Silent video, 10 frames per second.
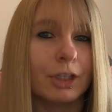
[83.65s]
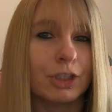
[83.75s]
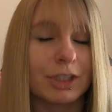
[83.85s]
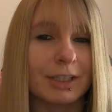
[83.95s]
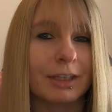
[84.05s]

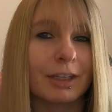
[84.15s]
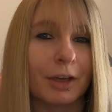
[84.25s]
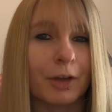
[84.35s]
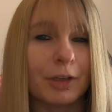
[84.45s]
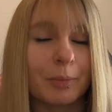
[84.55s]
She said
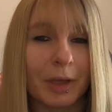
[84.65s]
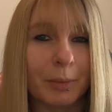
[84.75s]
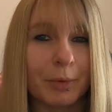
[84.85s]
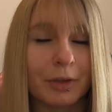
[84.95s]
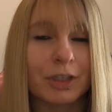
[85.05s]
the only
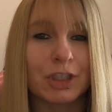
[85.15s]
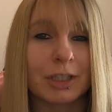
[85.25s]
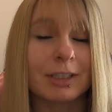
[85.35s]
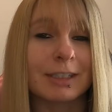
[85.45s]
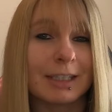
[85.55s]
people that
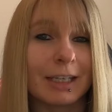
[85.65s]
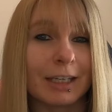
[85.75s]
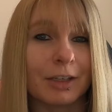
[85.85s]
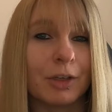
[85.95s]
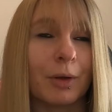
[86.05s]
she has
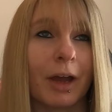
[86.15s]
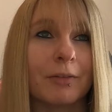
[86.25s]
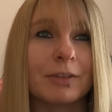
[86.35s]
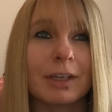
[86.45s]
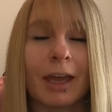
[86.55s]
seen who
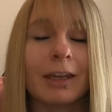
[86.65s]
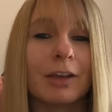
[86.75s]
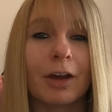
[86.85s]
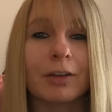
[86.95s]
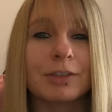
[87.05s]
have
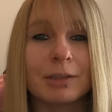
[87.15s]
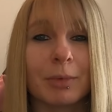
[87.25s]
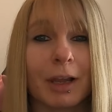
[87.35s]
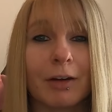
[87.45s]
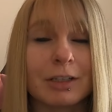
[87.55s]
any kind of
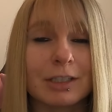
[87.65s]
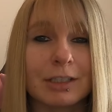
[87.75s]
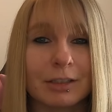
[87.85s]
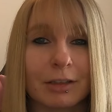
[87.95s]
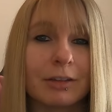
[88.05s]

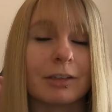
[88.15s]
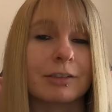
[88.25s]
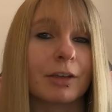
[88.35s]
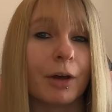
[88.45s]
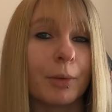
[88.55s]
similarity to the
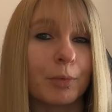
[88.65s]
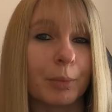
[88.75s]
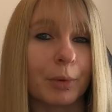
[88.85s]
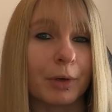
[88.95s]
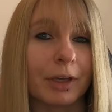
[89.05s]
things that I'm
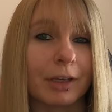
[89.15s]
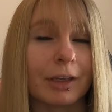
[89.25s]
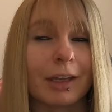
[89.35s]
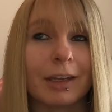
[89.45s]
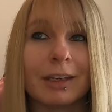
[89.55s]

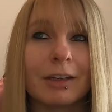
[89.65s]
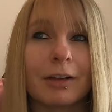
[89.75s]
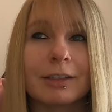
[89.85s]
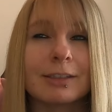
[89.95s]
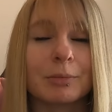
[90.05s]
reporting and any
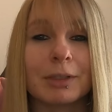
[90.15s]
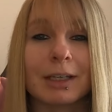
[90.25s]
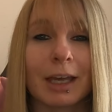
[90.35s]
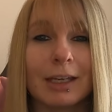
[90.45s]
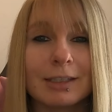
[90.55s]
kind of
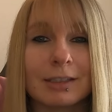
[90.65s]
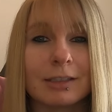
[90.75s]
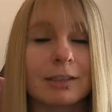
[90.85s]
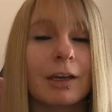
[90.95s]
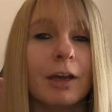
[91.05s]
similar
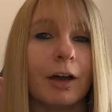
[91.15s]
cases